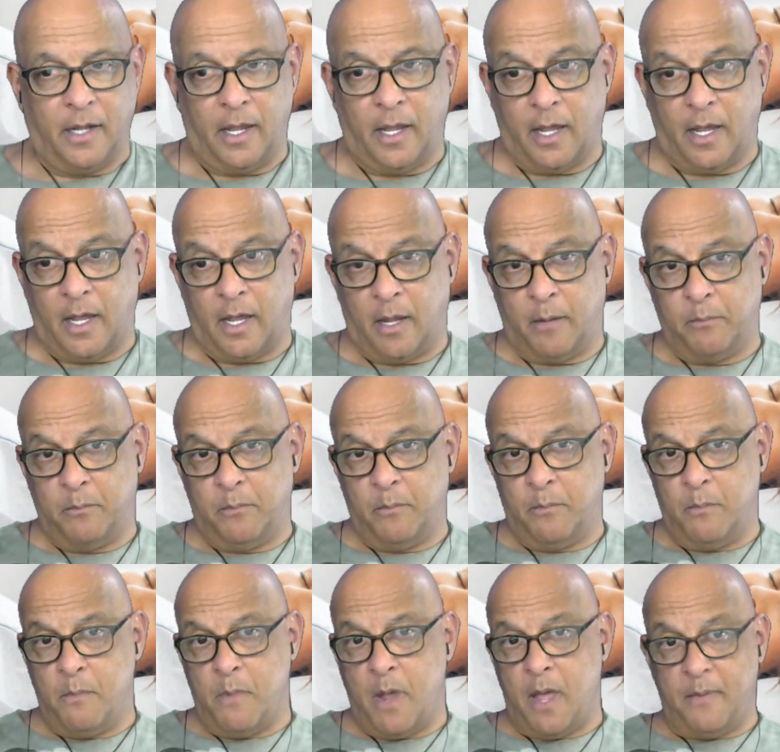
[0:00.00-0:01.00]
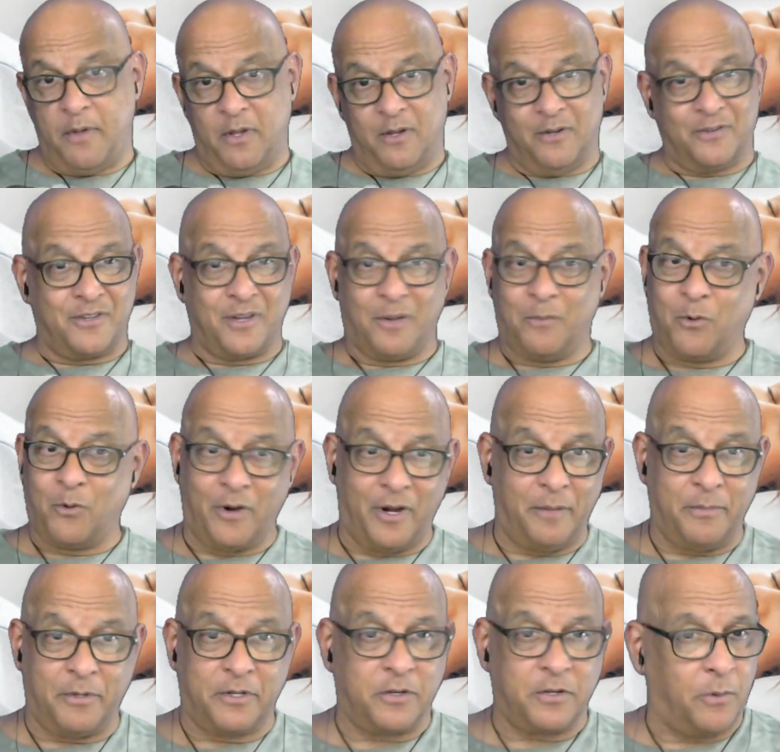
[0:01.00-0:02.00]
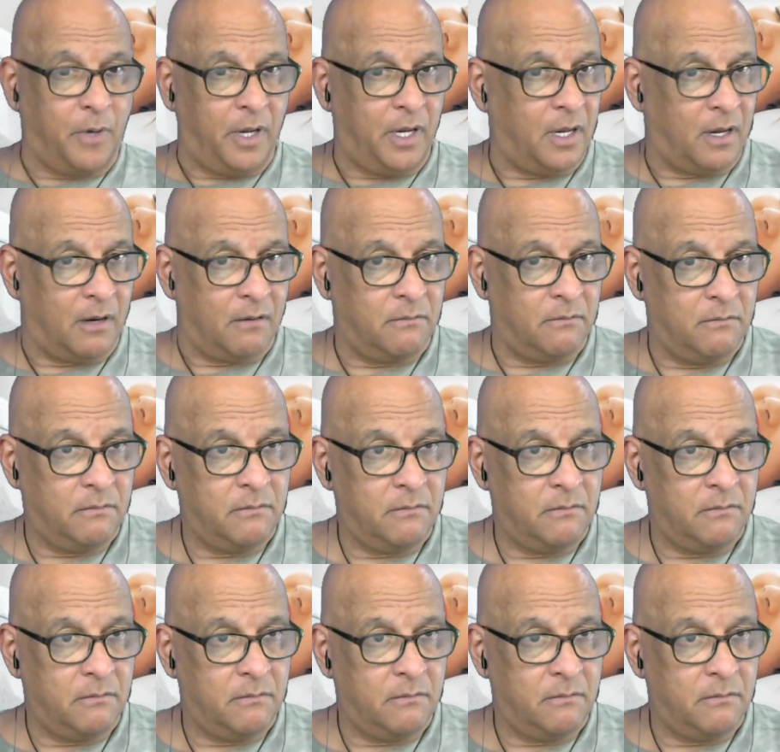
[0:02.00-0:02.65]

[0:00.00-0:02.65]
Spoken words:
And maybe you're somewhere in between there.